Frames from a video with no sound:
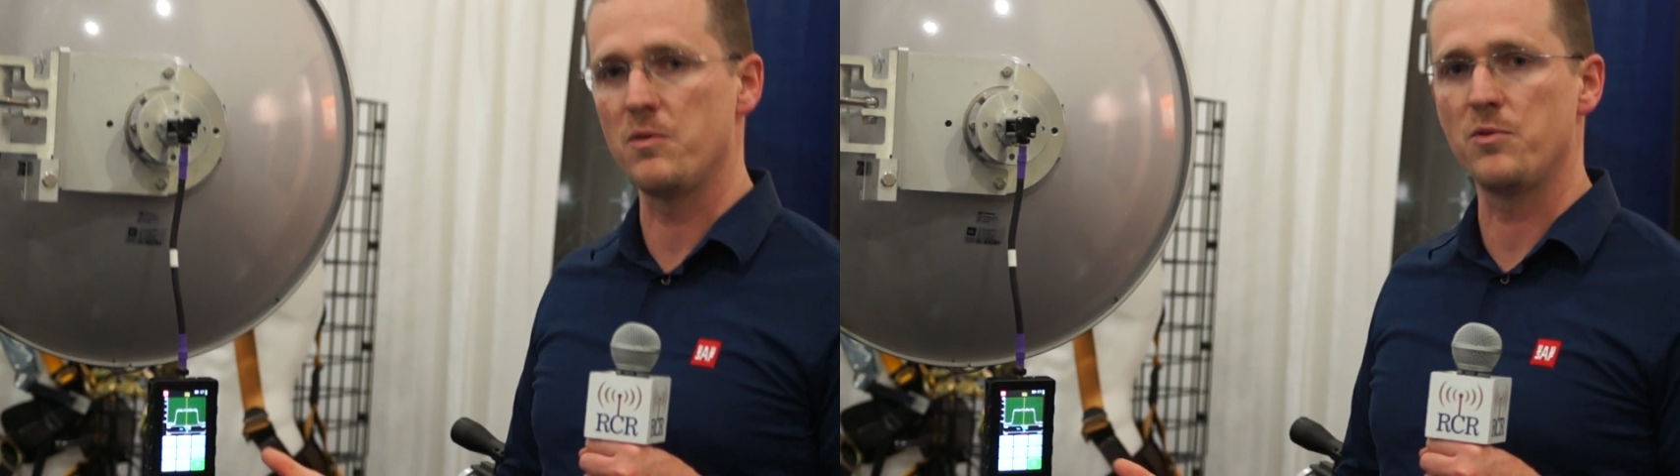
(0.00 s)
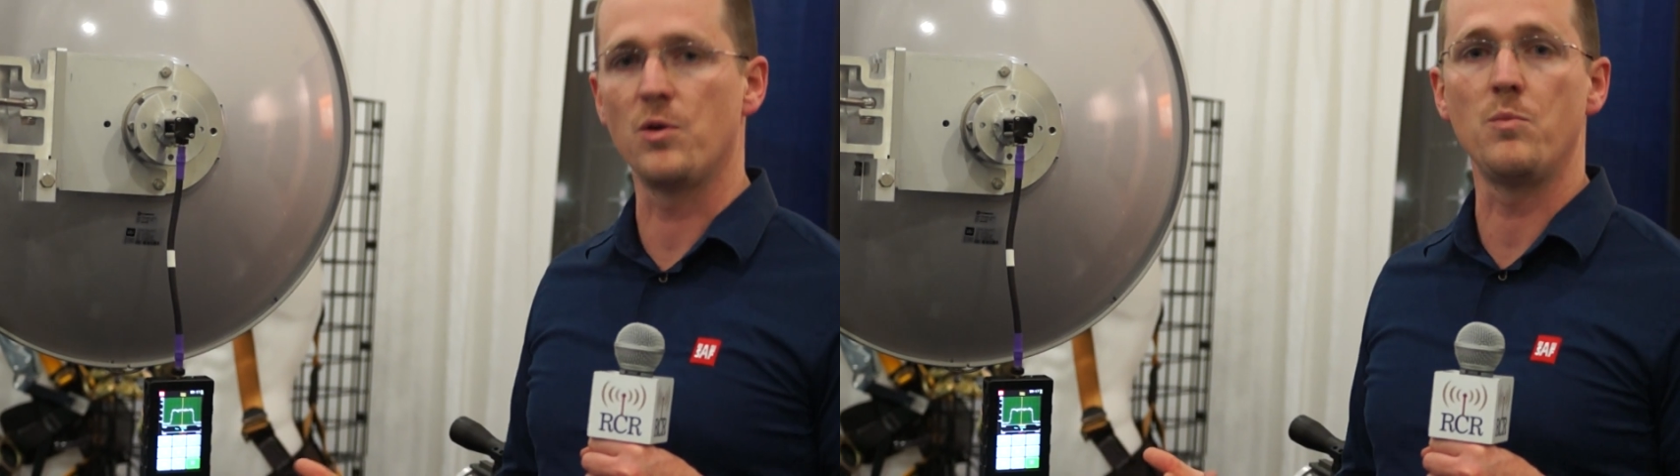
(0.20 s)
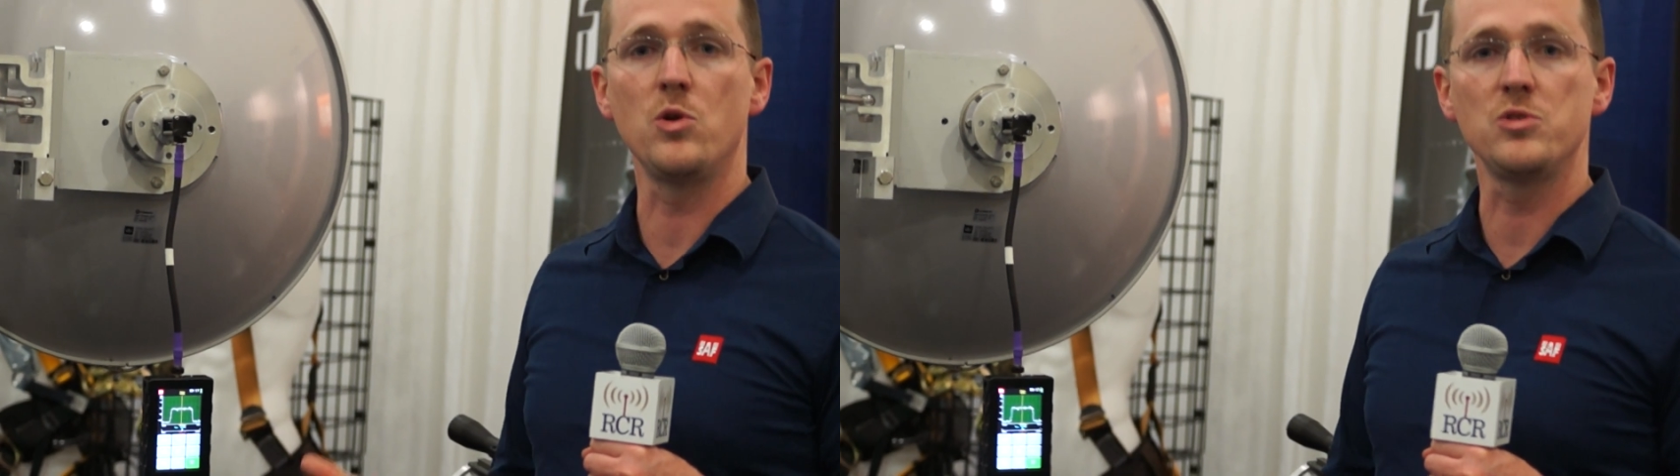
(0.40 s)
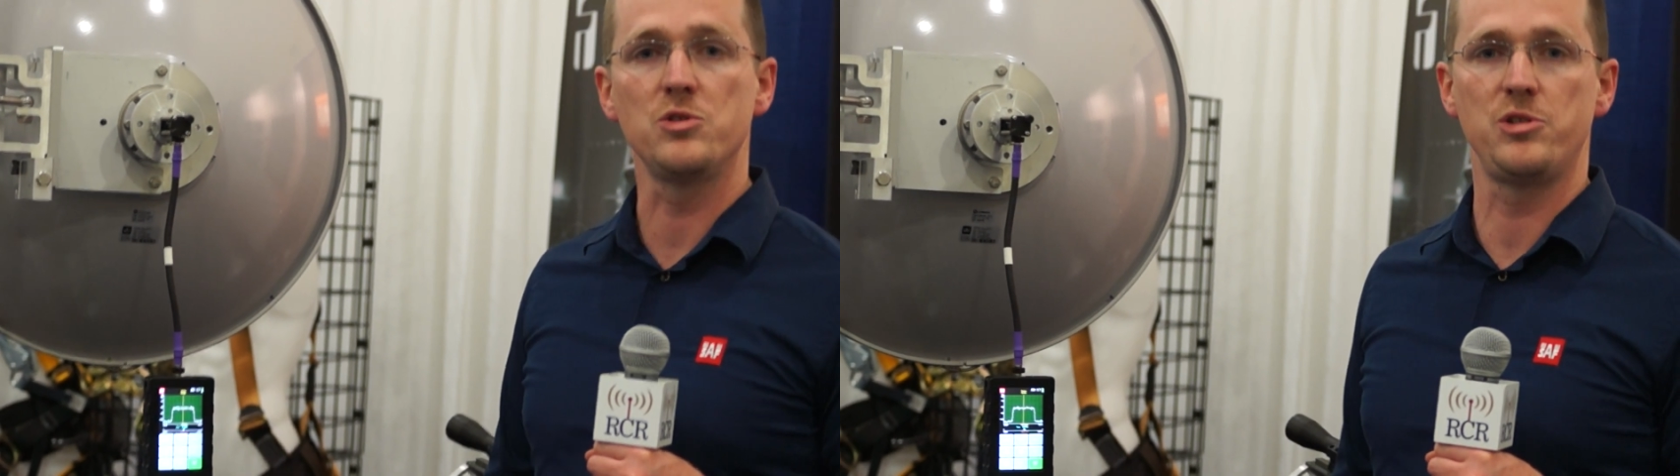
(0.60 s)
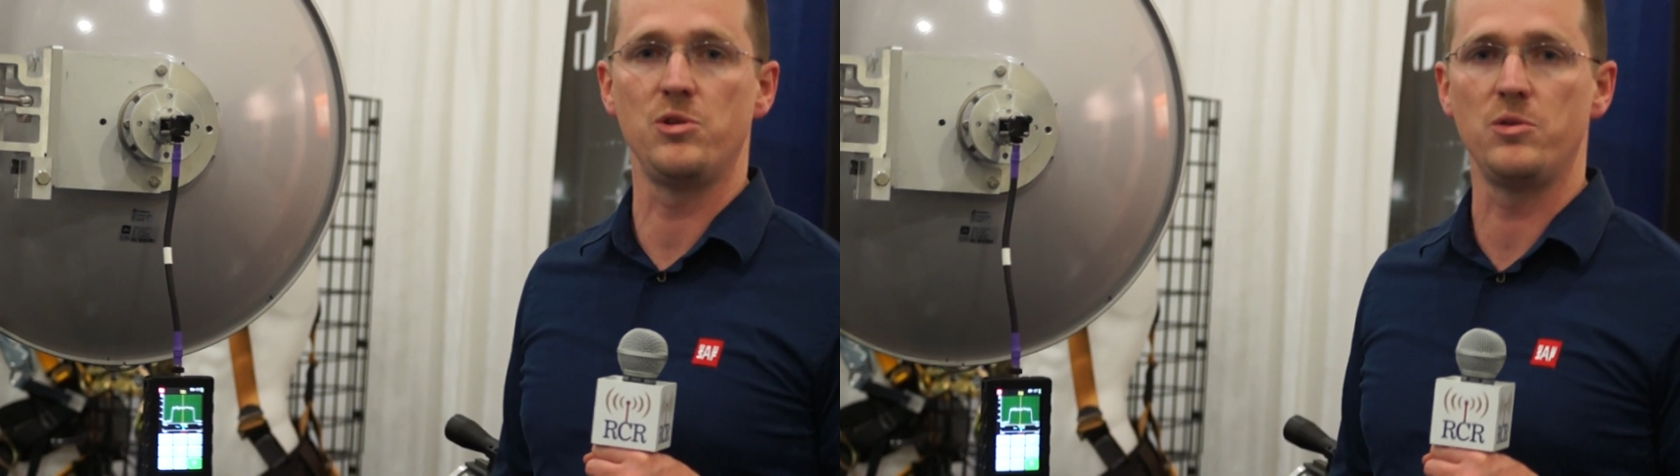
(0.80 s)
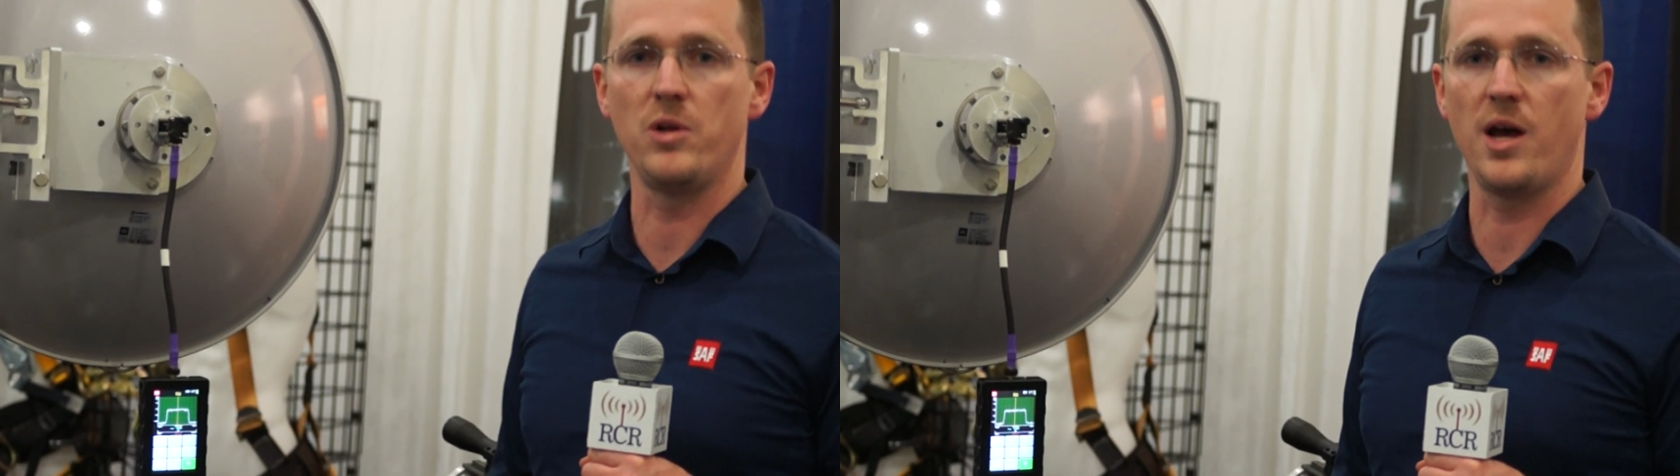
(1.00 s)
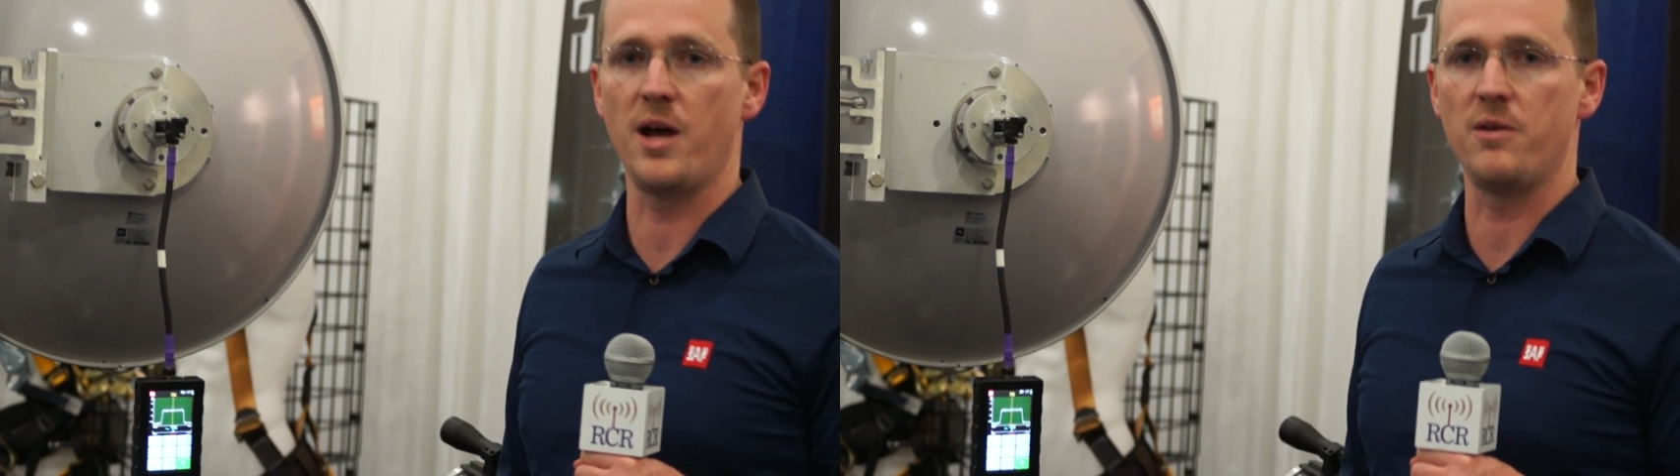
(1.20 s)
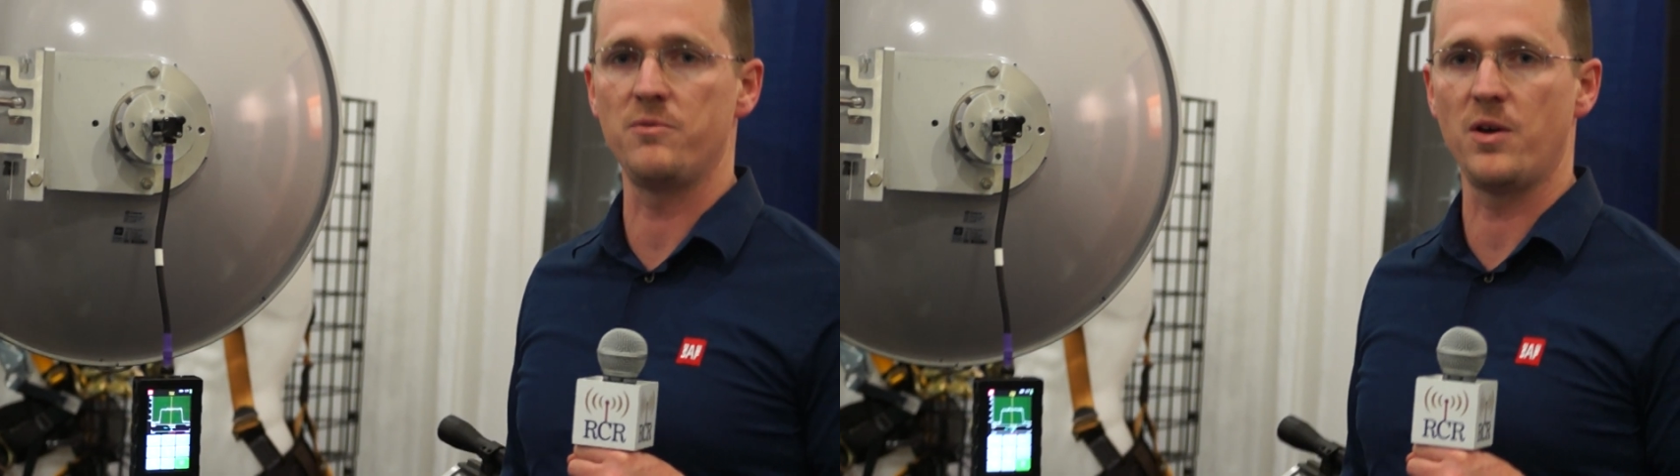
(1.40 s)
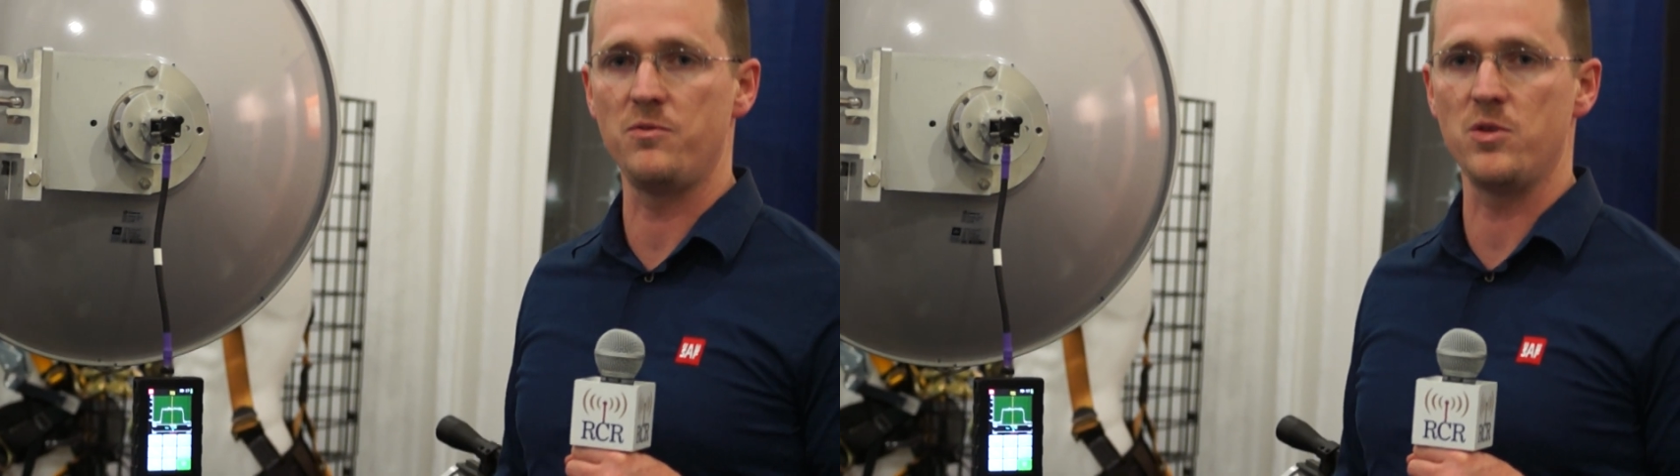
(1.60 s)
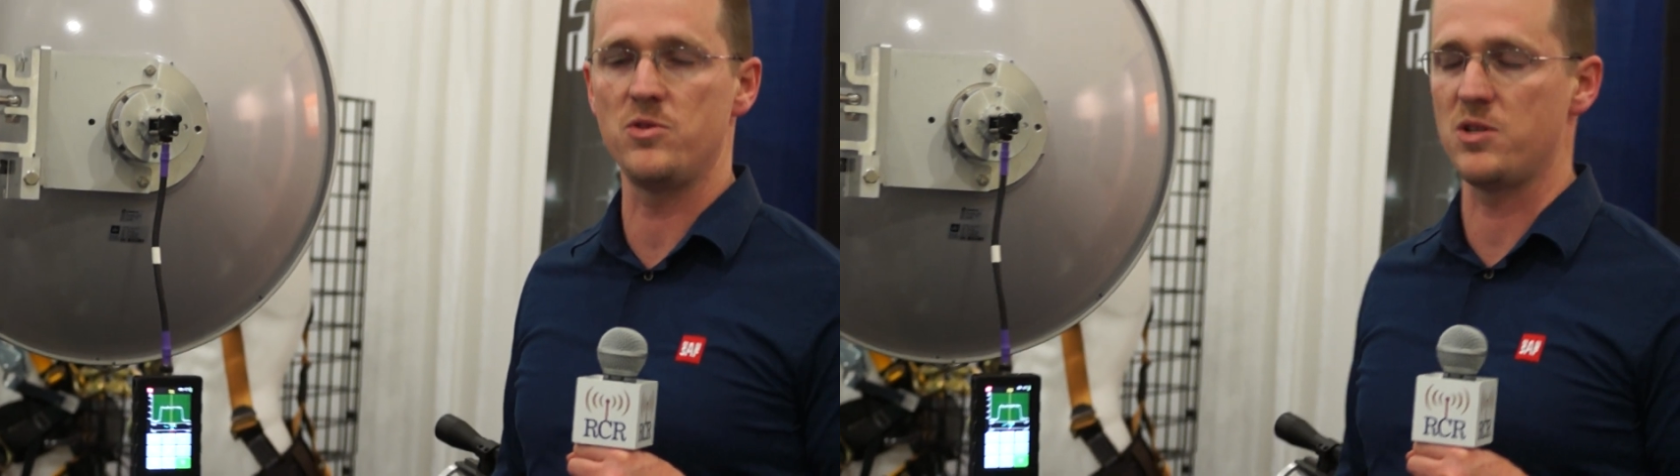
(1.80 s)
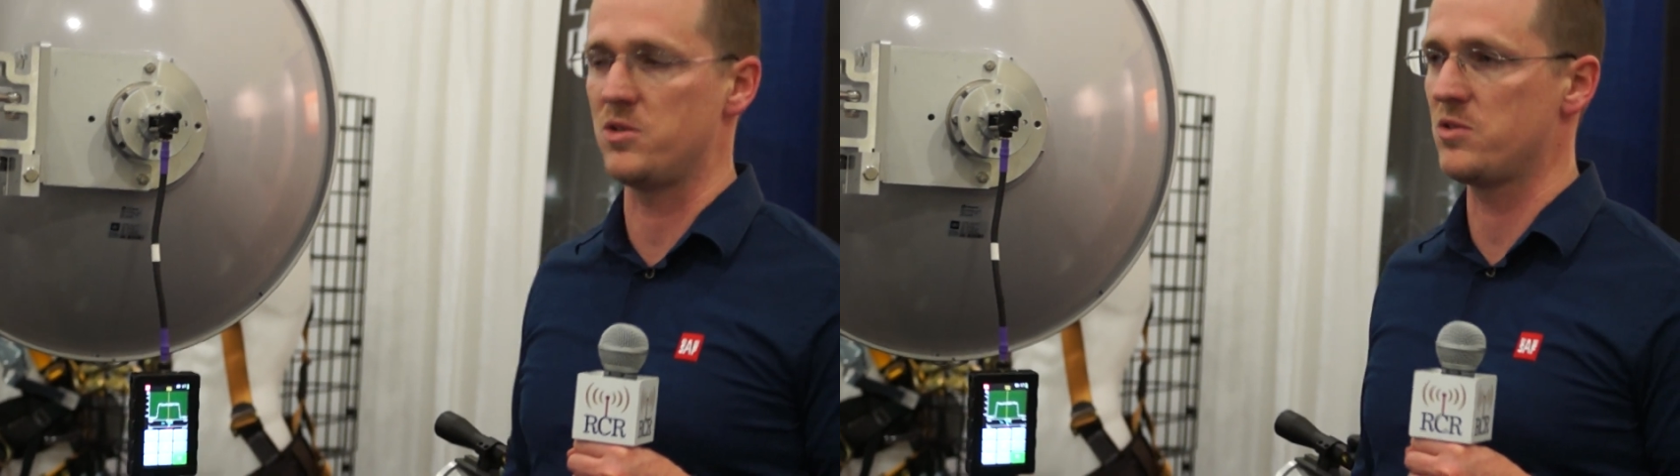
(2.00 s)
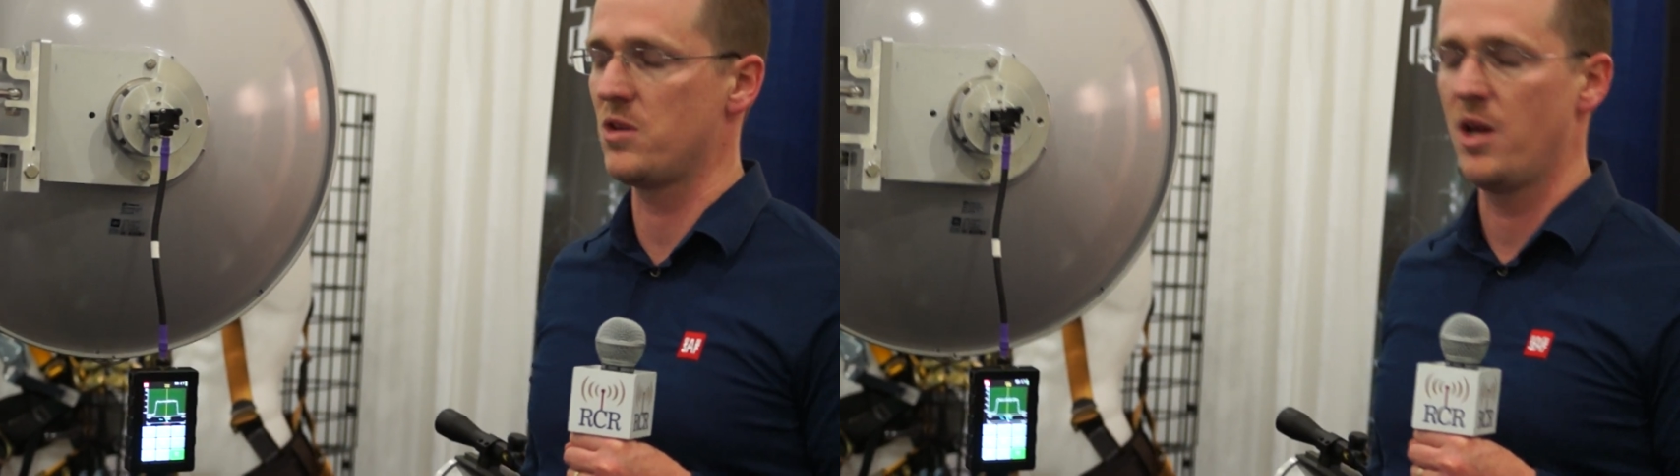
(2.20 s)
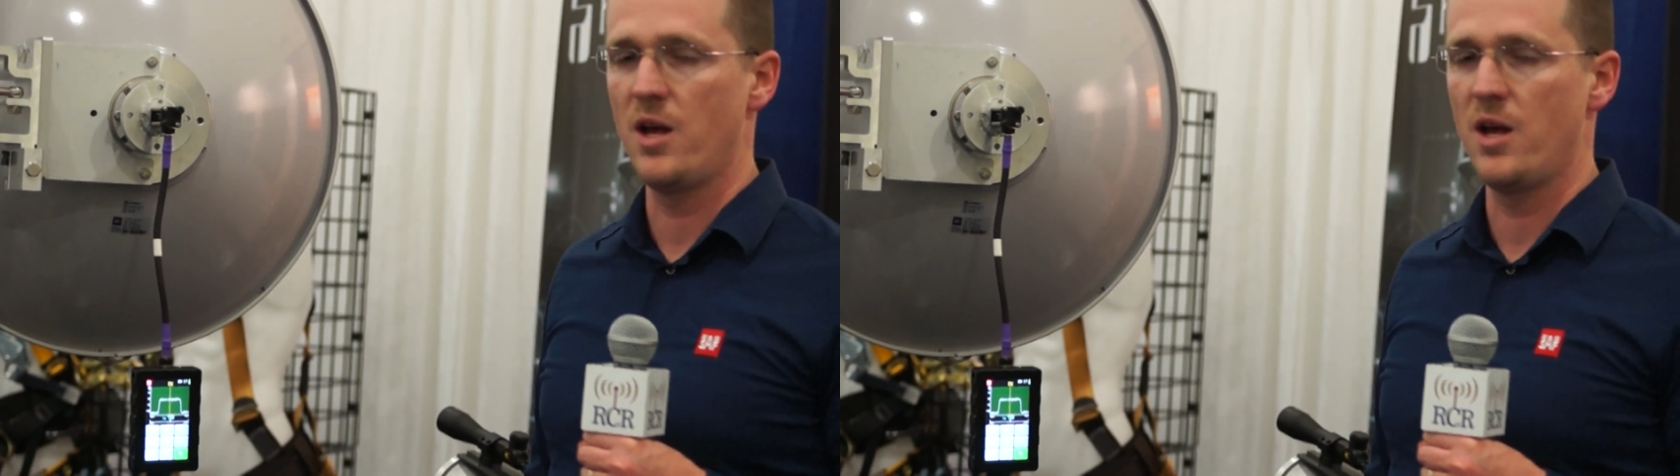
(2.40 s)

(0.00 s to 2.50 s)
for a multitude of, of uses.